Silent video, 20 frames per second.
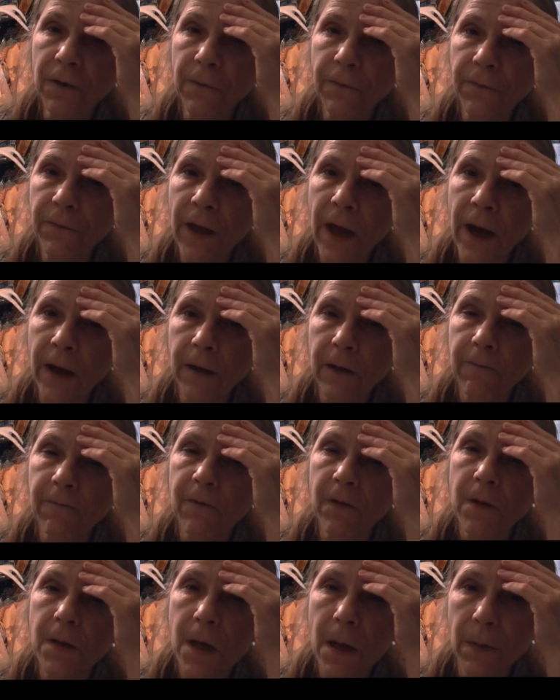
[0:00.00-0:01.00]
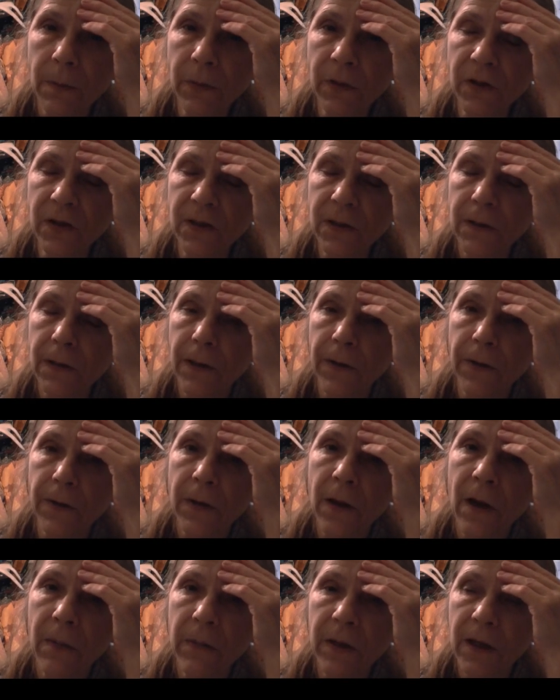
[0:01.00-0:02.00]
fact of the numbers that are
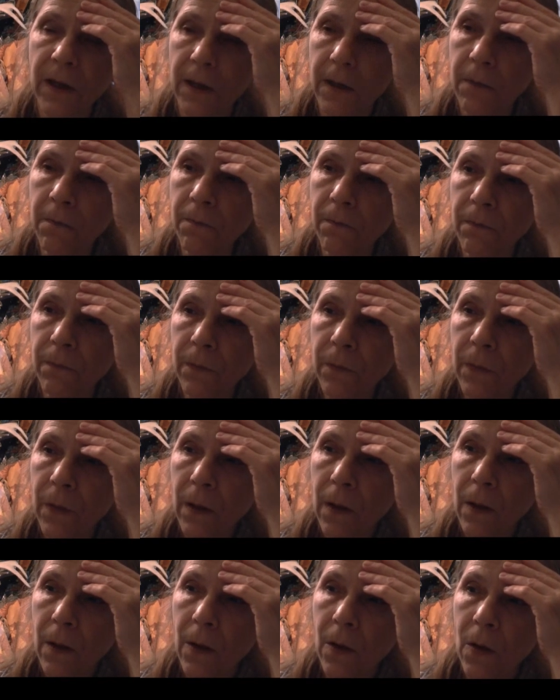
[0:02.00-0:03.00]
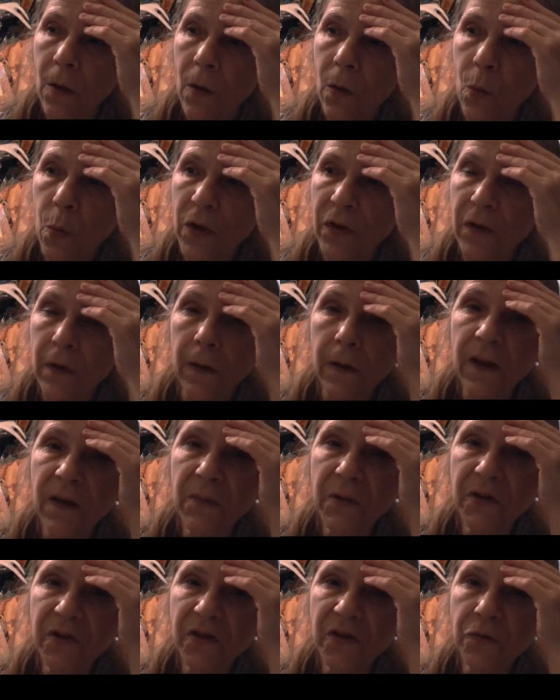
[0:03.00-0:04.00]
coming in with
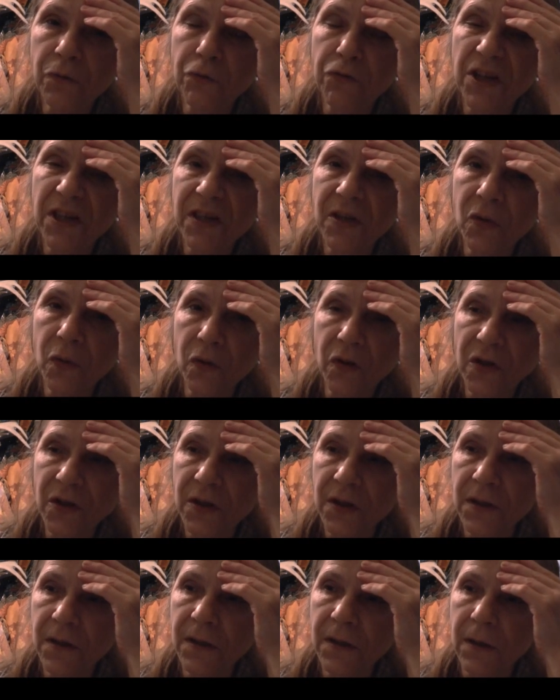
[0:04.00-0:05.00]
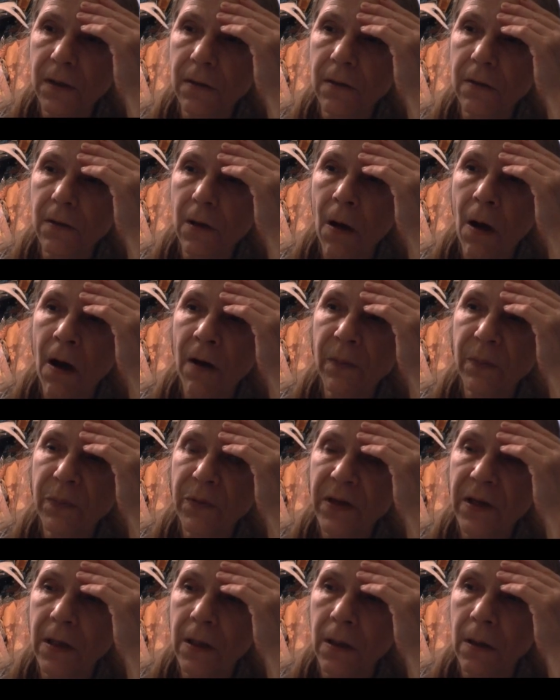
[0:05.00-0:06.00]
limited resources not
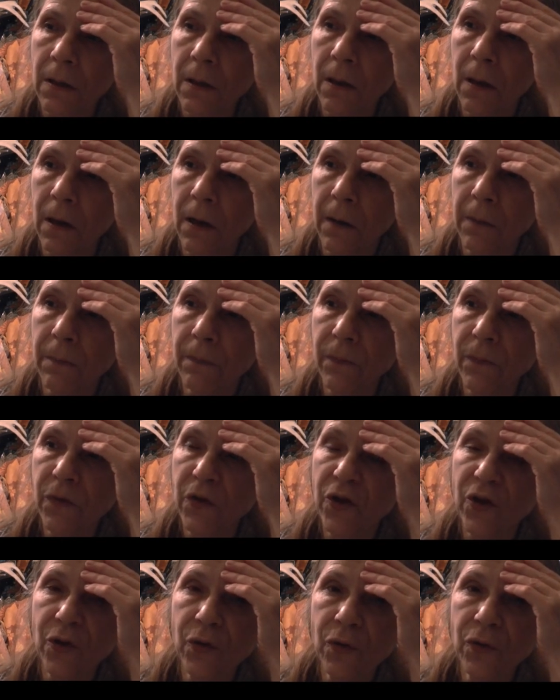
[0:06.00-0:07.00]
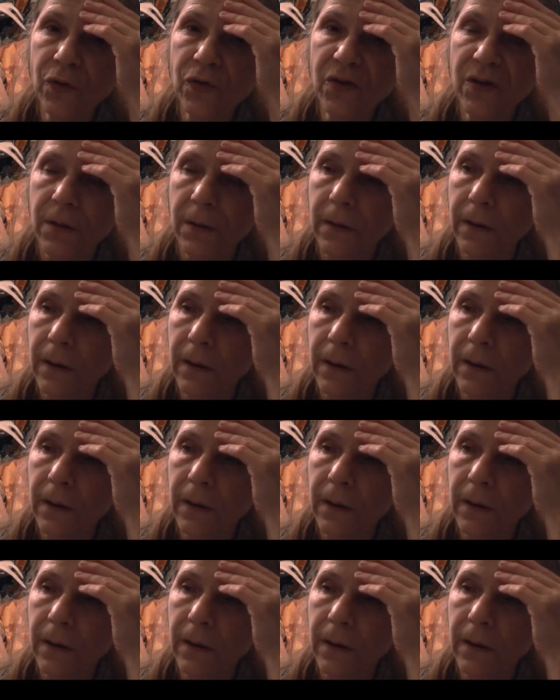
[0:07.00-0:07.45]
being used